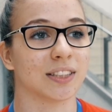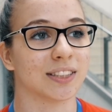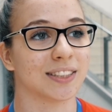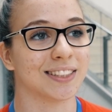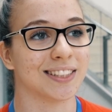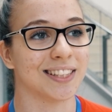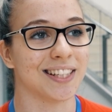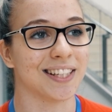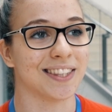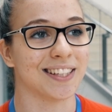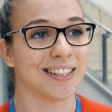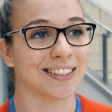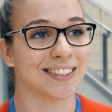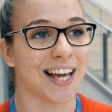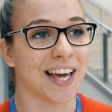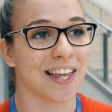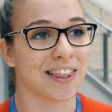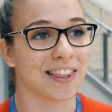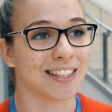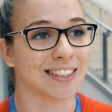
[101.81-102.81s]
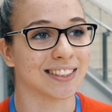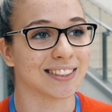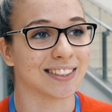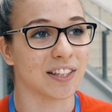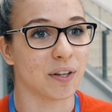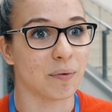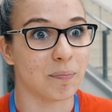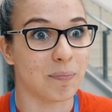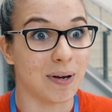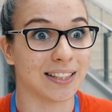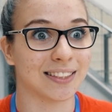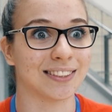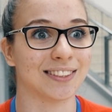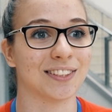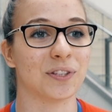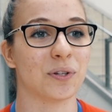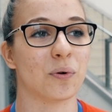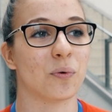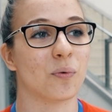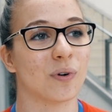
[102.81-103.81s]
to see these athletes and the best
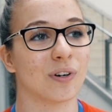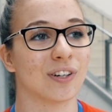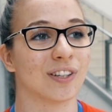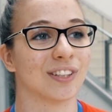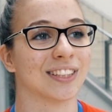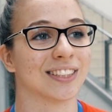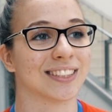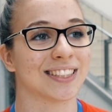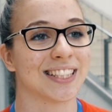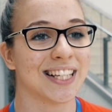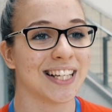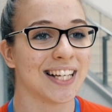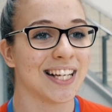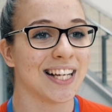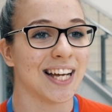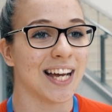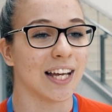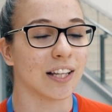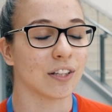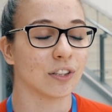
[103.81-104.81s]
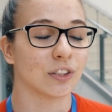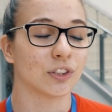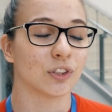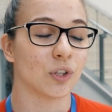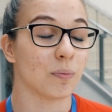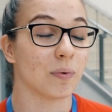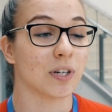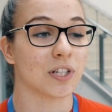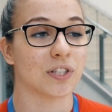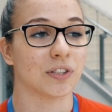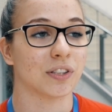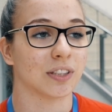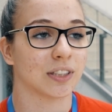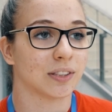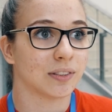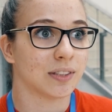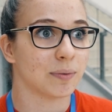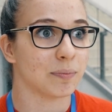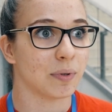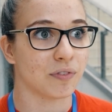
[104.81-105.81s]
in the world and learn so much
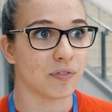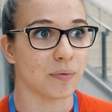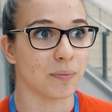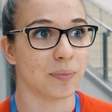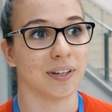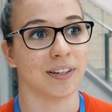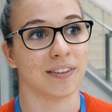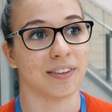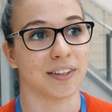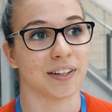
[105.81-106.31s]
just simply from being